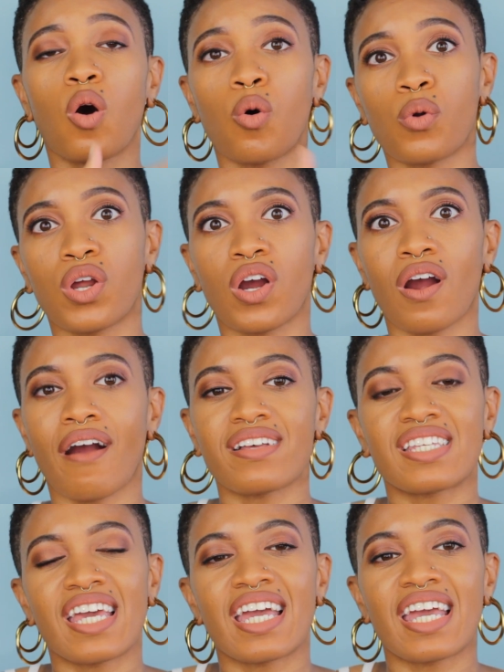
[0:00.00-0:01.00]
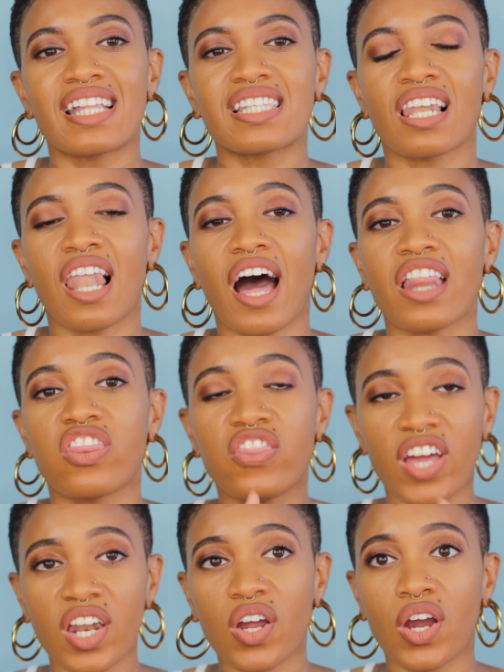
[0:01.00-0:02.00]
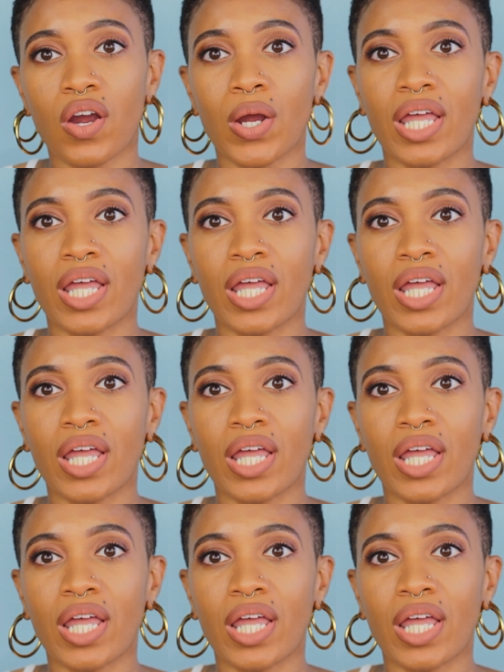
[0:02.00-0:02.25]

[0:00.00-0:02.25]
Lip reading: older, our skin gets a lot thinner,